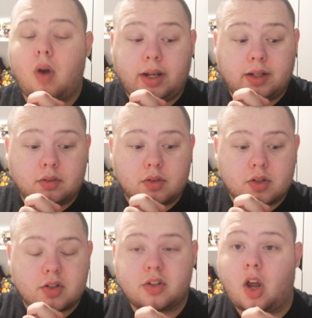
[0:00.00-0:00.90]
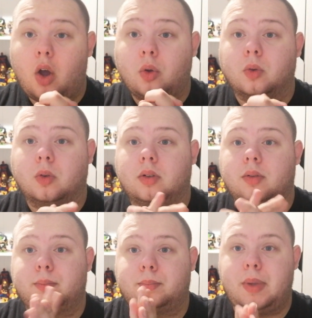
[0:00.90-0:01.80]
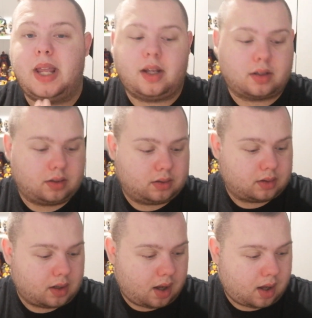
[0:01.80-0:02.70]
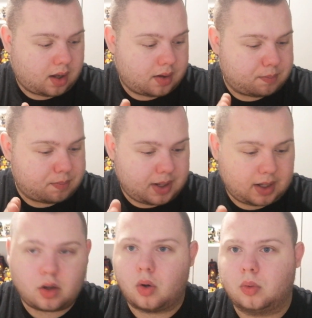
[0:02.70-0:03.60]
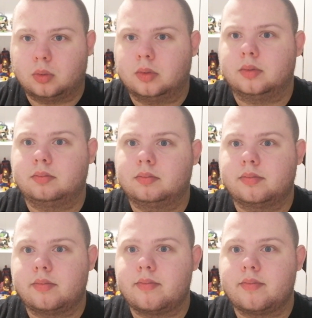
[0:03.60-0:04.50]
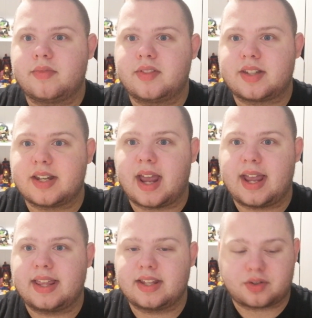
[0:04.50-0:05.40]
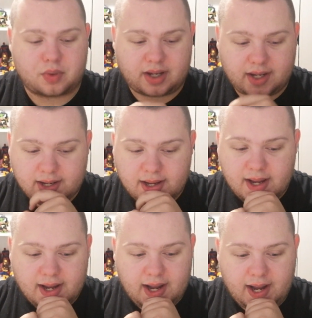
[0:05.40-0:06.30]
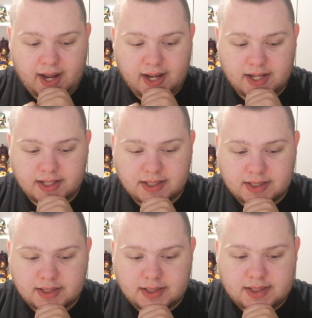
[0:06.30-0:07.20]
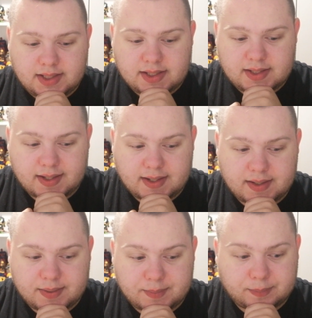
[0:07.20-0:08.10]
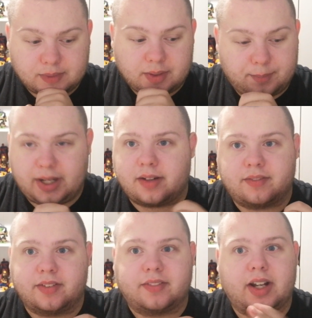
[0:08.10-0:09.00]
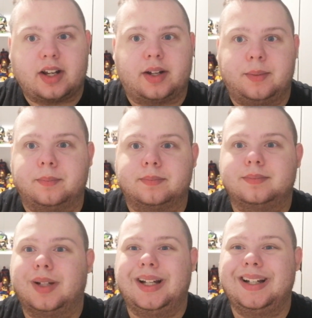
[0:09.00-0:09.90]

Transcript: Right, so big, big haul today, this week, to kind of make up for the fact that I'm